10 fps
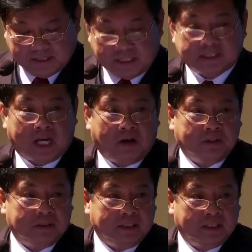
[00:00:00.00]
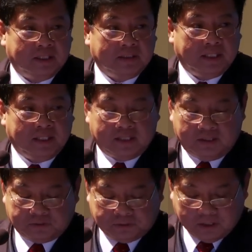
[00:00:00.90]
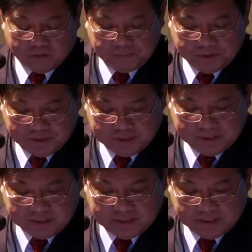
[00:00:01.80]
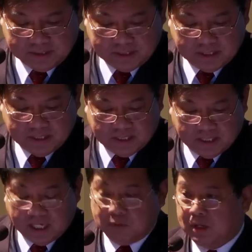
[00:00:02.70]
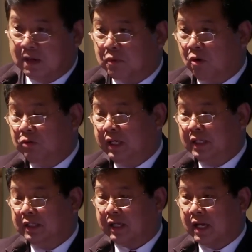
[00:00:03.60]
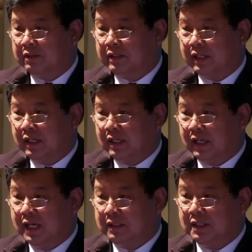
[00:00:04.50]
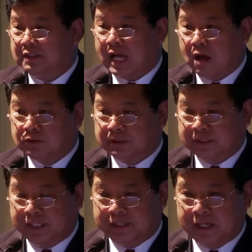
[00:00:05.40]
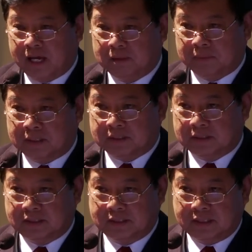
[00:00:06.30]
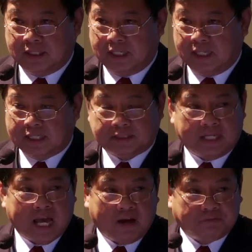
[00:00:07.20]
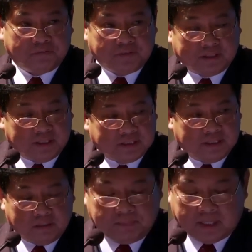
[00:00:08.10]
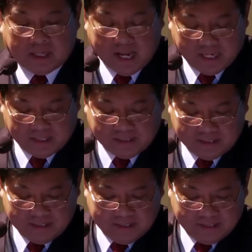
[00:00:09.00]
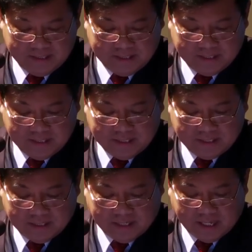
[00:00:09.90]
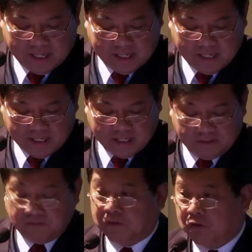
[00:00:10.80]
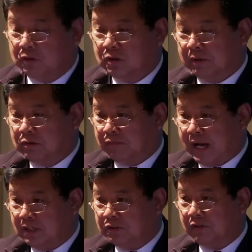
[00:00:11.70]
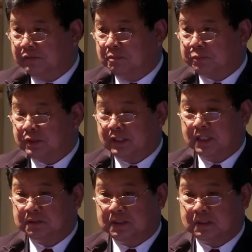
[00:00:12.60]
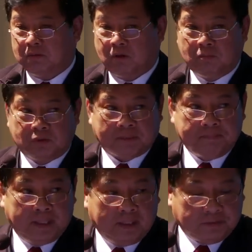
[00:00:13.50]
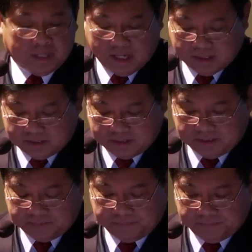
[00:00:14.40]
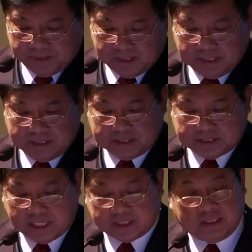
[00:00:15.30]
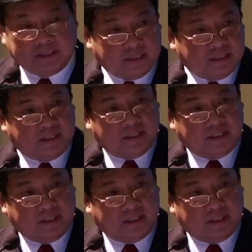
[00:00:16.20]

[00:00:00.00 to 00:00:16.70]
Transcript: that's how in the rural communities. And we have only in the country 18,000 dairy animals, and less than half of it is milk line. The volume, or the value of the importation is almost $1 billion. It is the second